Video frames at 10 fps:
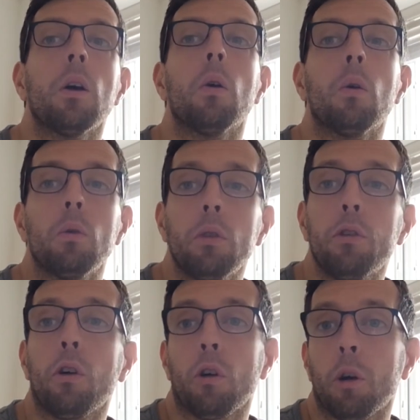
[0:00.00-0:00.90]
only
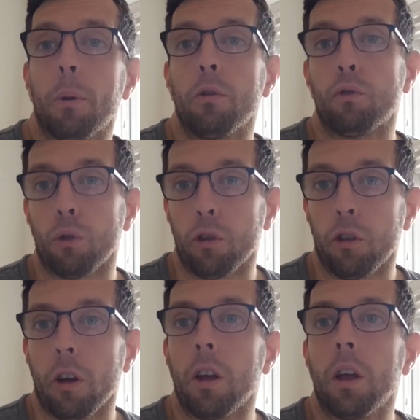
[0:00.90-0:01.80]
talk about
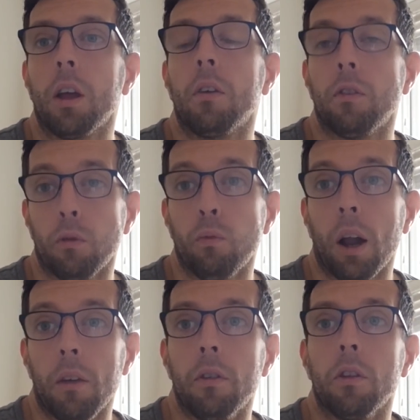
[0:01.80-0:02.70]
structure if it's
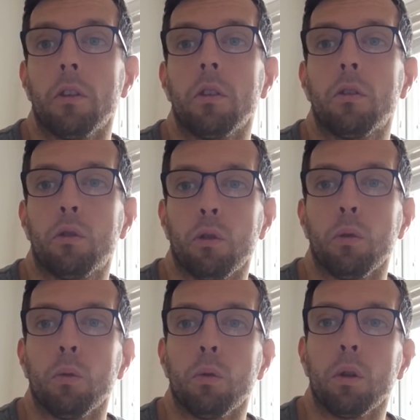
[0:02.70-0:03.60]
relevant to